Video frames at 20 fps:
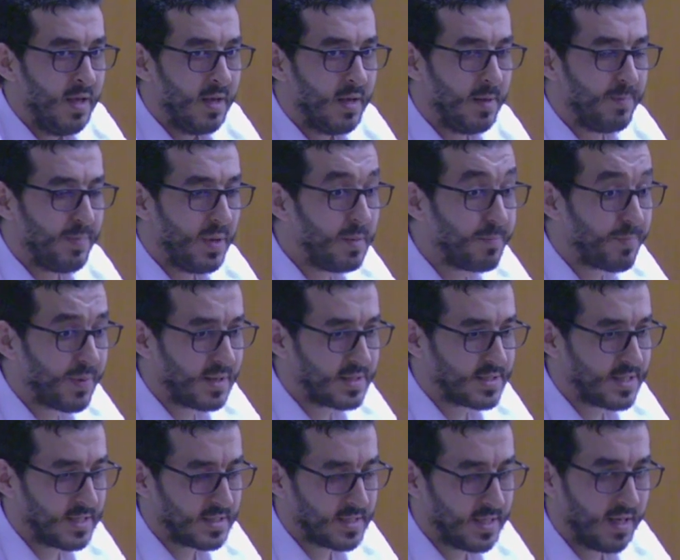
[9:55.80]

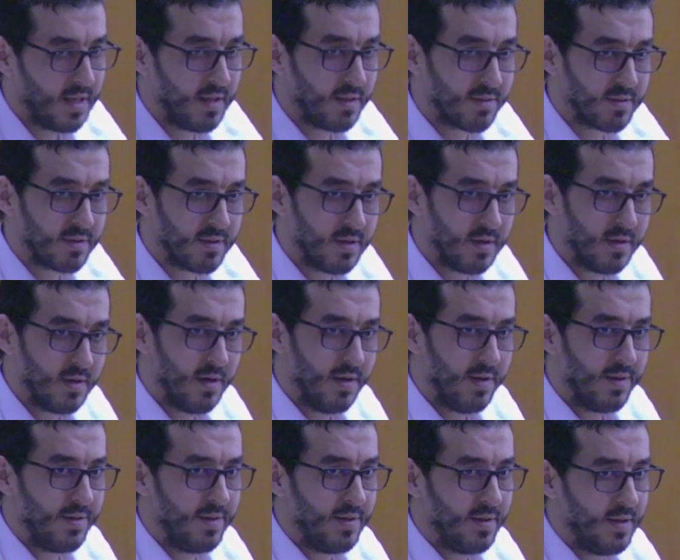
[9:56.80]
implant it in
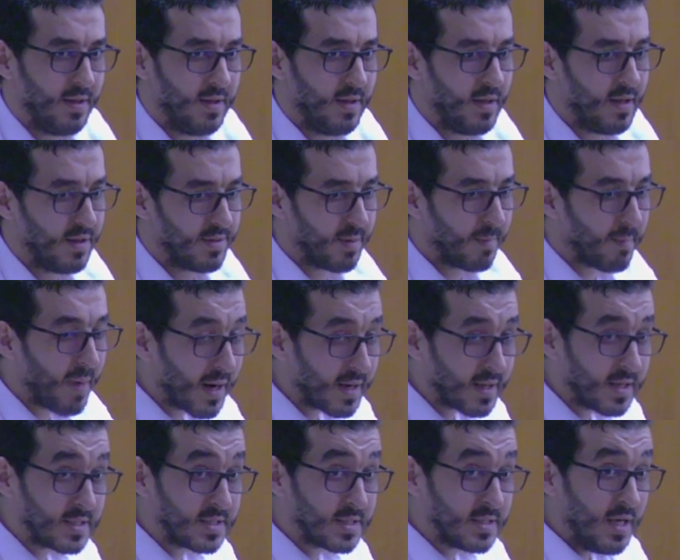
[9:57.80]
the
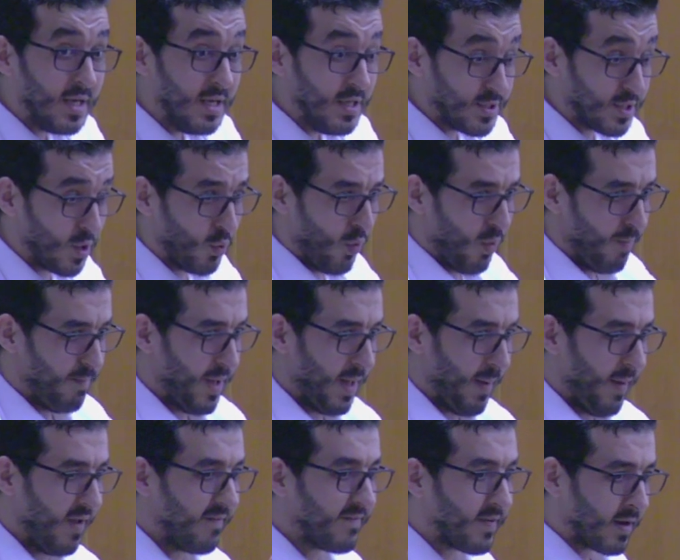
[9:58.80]
market. So
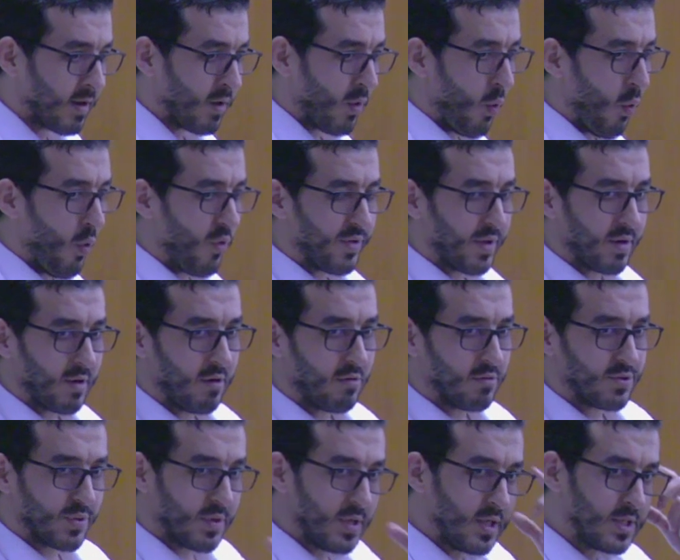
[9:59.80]
even other
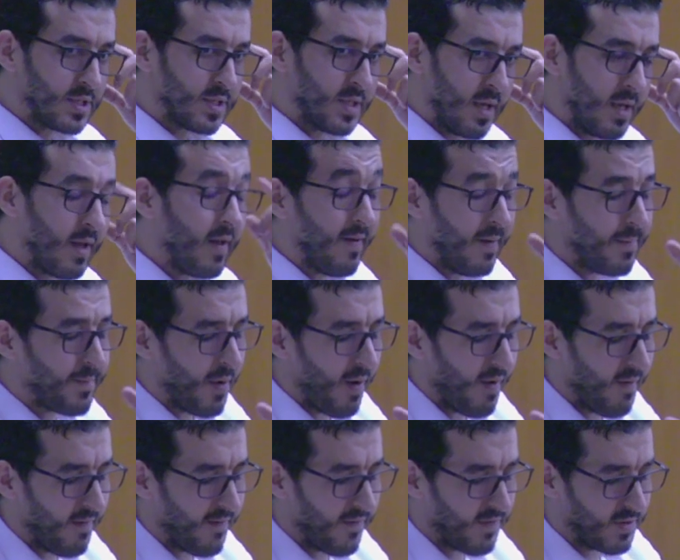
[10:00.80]
countries,
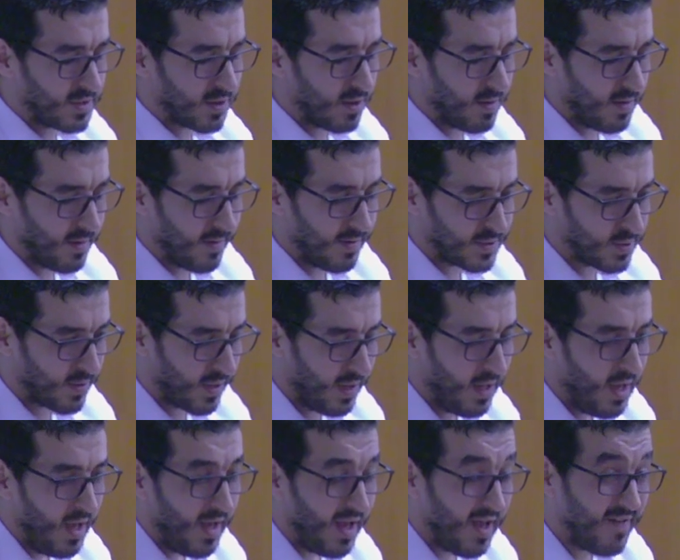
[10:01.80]
for
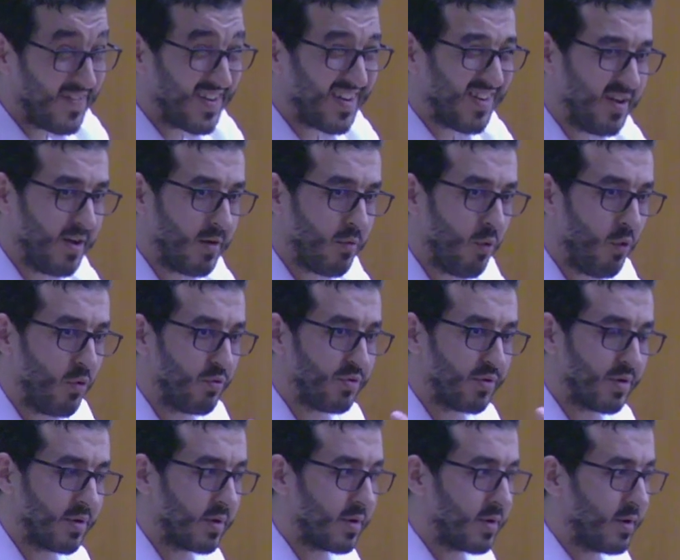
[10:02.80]
example, even
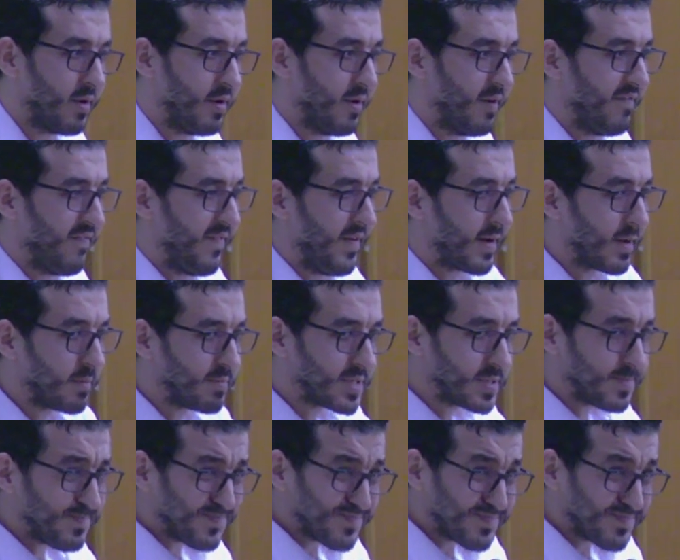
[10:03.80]
other firms